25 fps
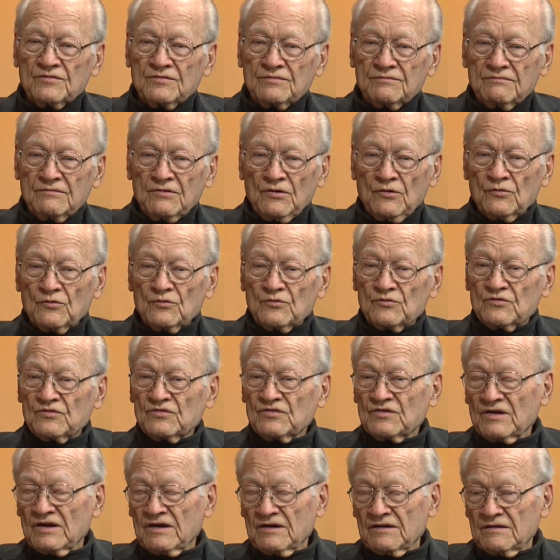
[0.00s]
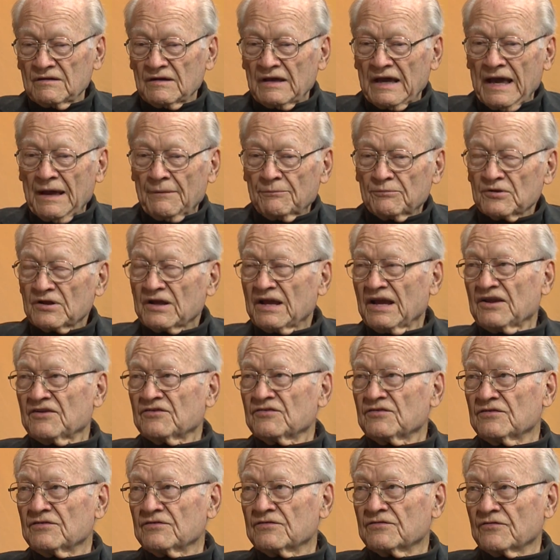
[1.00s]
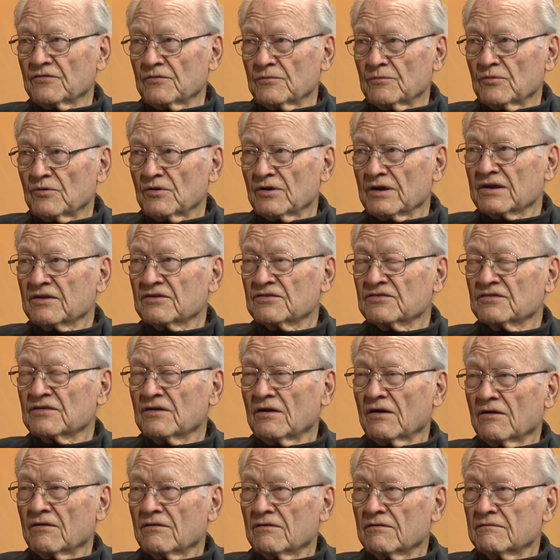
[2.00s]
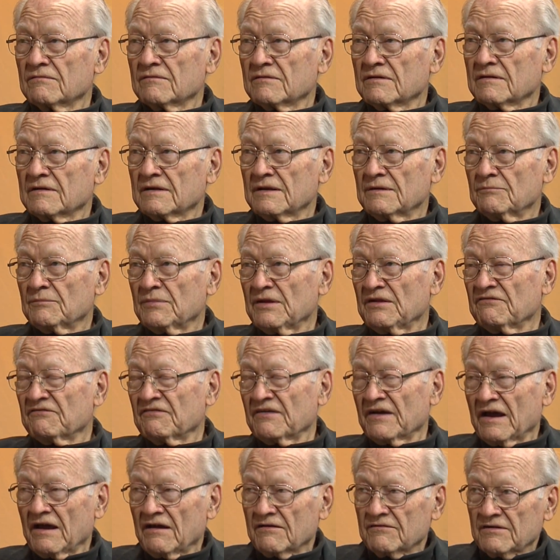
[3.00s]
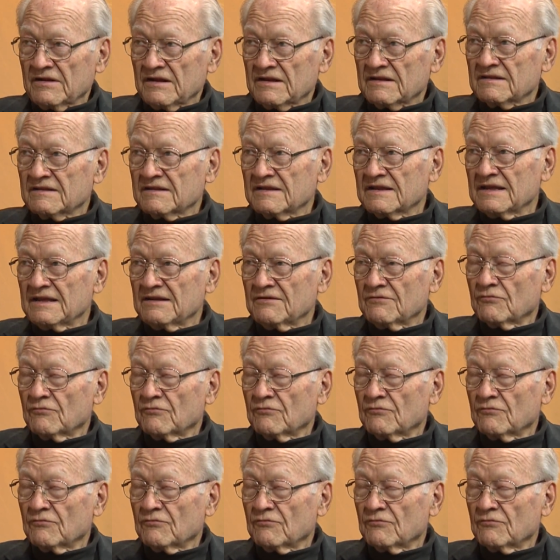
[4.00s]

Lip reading: those applications for bricks can be found at the